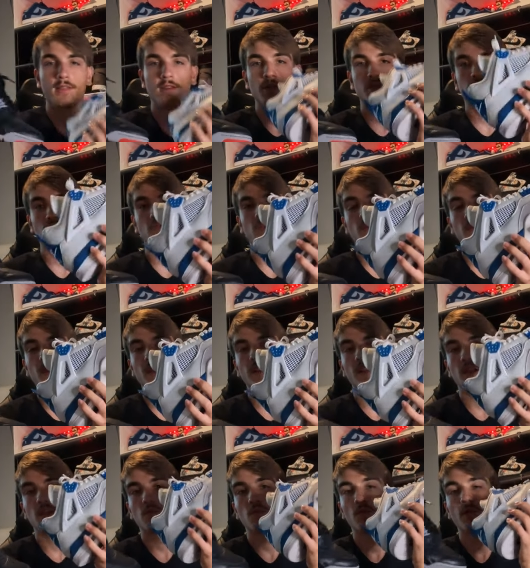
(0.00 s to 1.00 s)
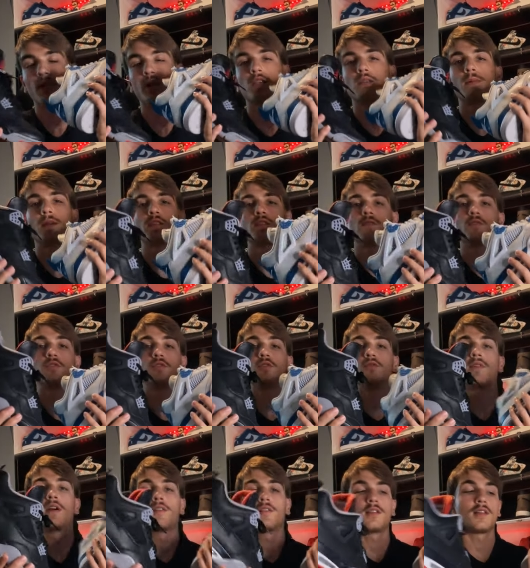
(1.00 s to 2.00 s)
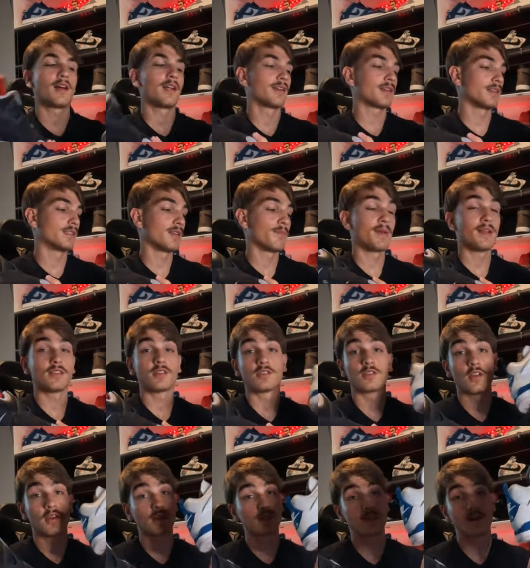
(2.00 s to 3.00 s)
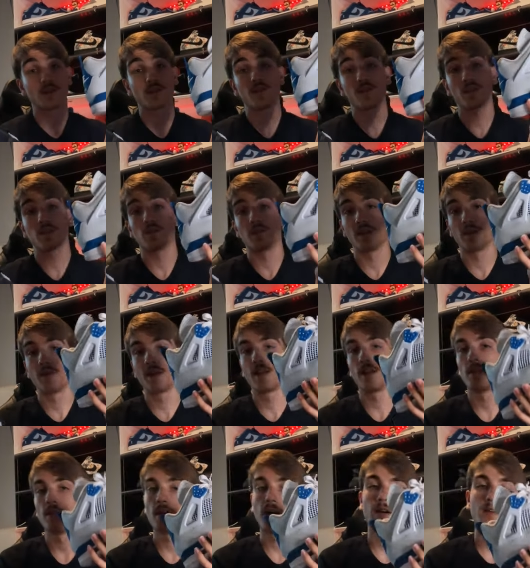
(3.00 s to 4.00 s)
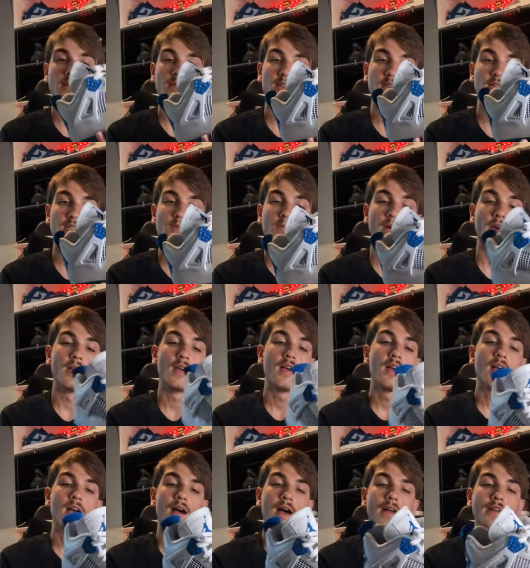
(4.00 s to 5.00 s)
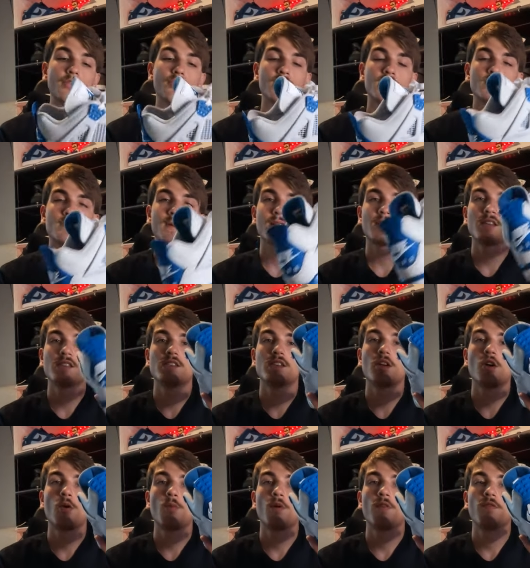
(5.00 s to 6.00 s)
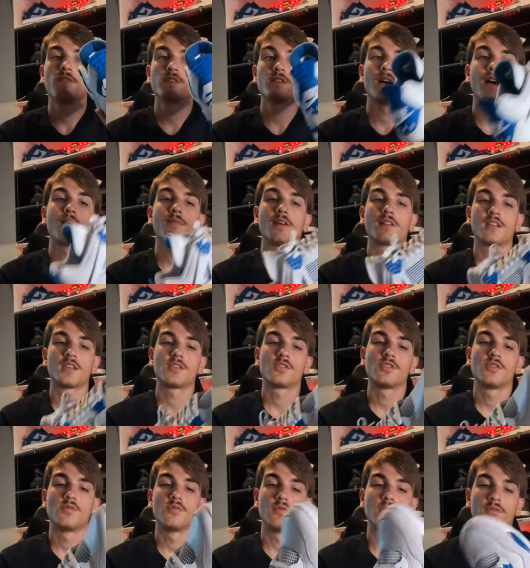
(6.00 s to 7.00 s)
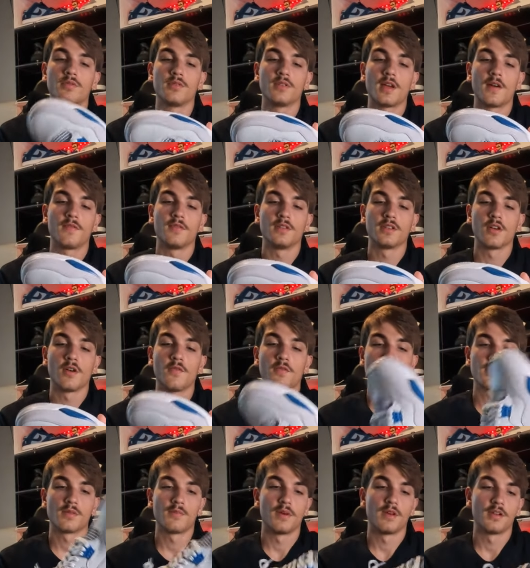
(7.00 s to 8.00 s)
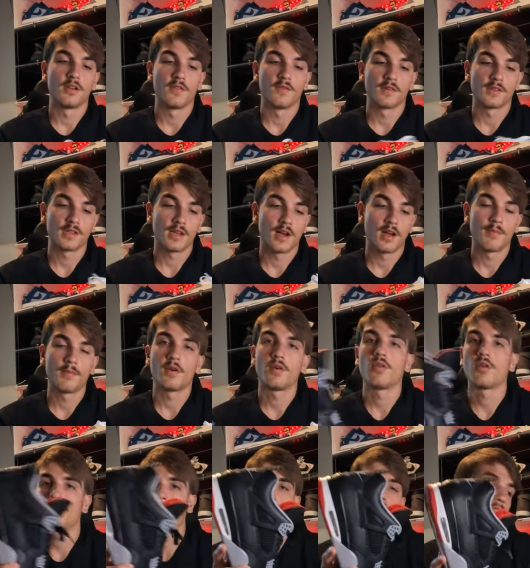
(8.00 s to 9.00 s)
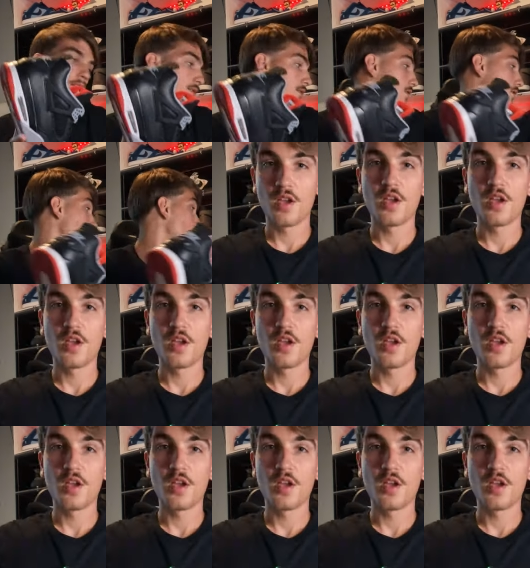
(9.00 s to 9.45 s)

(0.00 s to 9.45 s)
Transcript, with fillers: and this shoe to be a really expensive shoe down the line because they made, especially this one, they made a lot of these, but I do expect these to go up over time. Like this shoe will definitely go for some money over time. But hold on one sec